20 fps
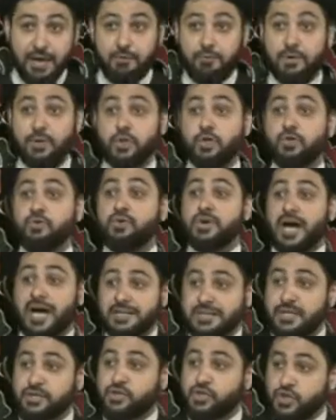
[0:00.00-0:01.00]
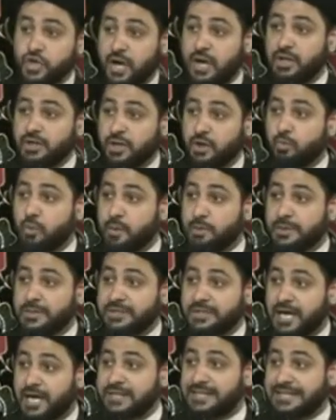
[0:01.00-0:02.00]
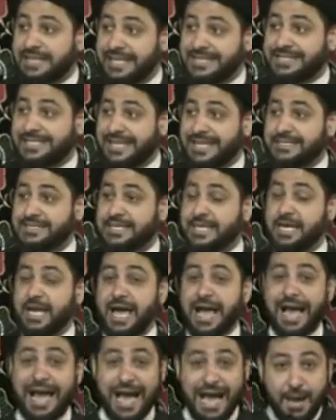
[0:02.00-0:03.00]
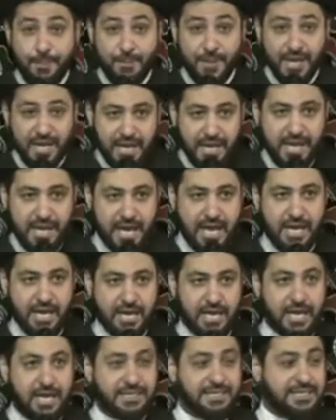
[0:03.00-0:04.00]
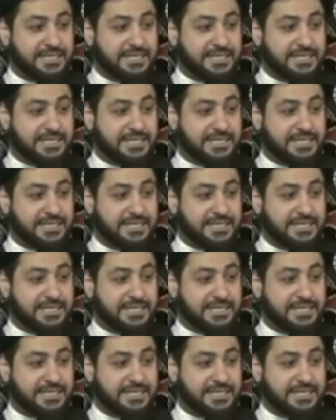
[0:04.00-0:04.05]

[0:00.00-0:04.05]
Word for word: We do not, inshallah, we will not let that happen again,